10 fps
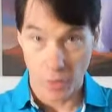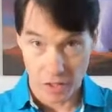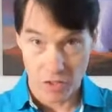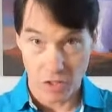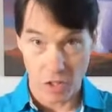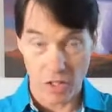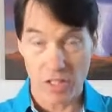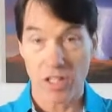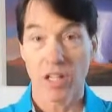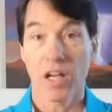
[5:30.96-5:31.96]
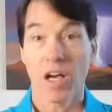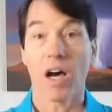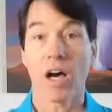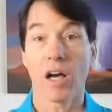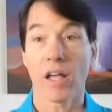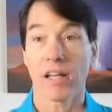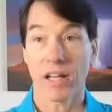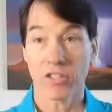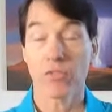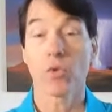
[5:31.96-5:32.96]
quick start.
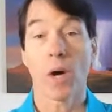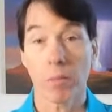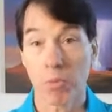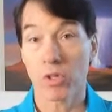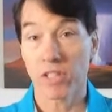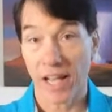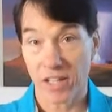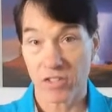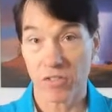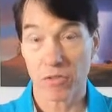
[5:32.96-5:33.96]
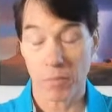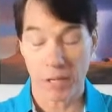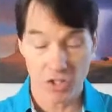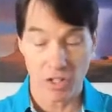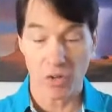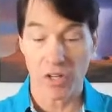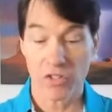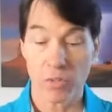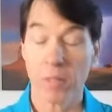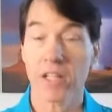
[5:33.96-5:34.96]
Guys, if you want more tax information, now
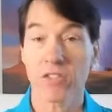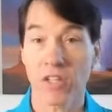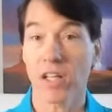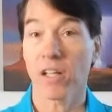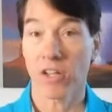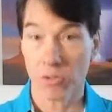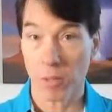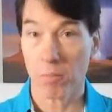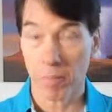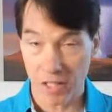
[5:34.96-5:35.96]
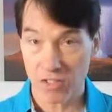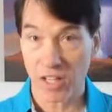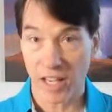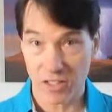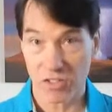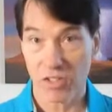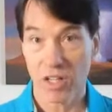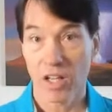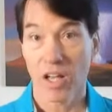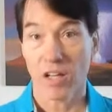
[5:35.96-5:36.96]
here's the biggest thing. Here's my best
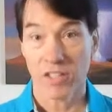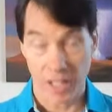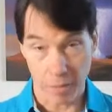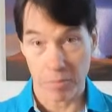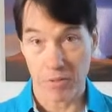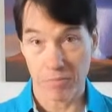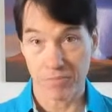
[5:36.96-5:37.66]
tax tip.